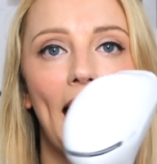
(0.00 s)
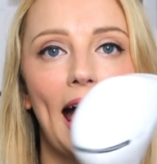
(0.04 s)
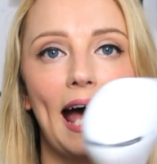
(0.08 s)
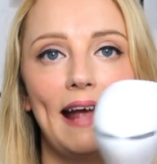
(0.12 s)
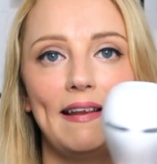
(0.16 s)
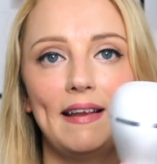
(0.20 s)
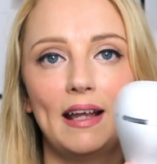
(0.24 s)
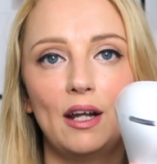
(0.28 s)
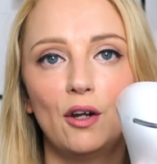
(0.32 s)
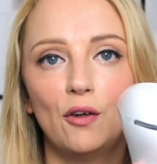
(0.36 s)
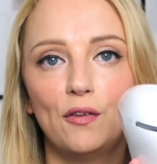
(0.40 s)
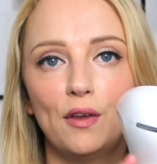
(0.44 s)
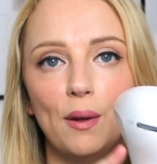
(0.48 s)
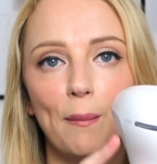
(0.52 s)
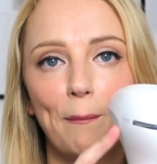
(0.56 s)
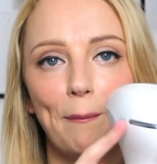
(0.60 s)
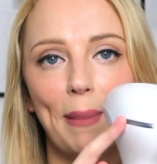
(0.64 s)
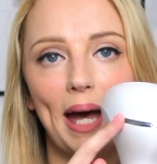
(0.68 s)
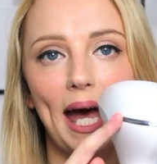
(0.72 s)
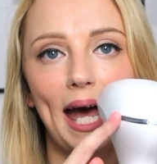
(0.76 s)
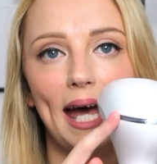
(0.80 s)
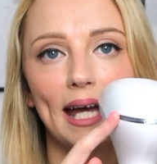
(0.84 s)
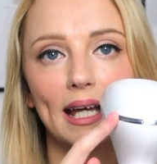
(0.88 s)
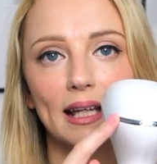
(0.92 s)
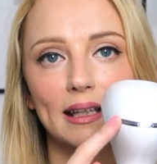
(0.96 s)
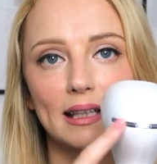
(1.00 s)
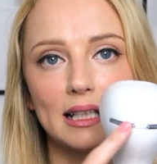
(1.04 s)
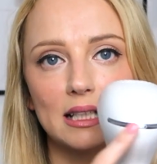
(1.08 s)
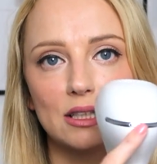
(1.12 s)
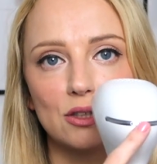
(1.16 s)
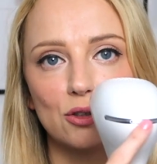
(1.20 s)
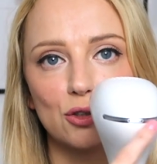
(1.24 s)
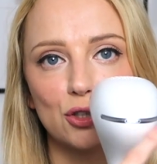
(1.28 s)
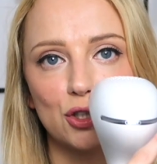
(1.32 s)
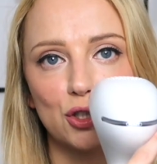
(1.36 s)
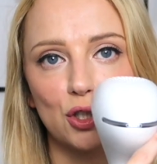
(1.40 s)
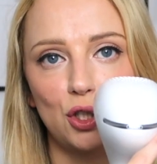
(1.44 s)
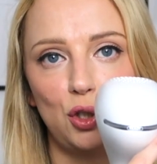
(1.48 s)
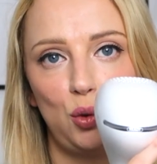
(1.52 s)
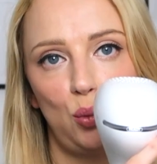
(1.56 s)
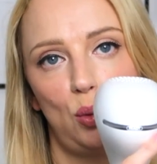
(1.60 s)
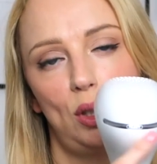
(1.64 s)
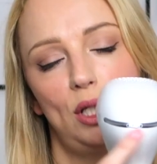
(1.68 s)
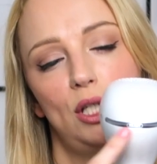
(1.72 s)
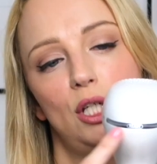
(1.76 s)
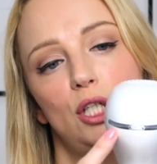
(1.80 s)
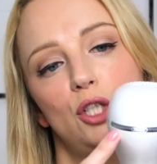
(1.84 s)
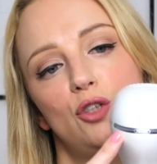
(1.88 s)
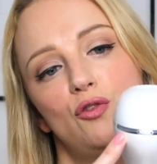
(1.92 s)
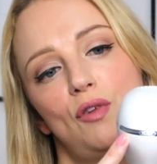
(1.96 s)
and then on the back, this will show you
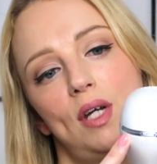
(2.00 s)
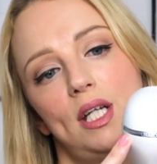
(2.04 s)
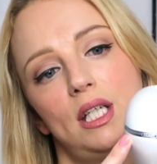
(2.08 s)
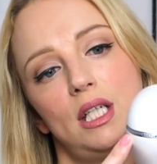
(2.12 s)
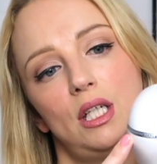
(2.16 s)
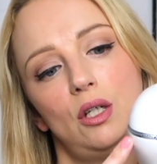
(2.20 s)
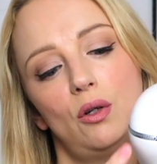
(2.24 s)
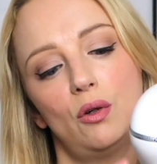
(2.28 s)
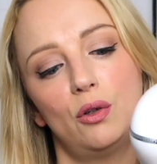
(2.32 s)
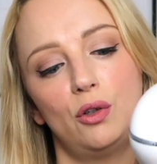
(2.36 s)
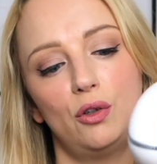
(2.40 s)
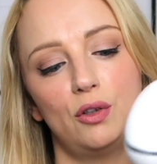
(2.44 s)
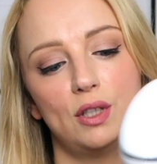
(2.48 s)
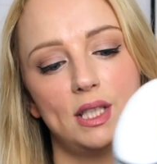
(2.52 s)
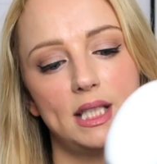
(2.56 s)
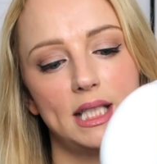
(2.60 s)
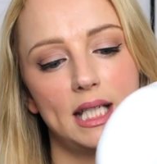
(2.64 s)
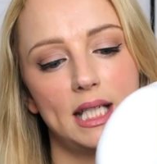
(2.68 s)
when it is ready on your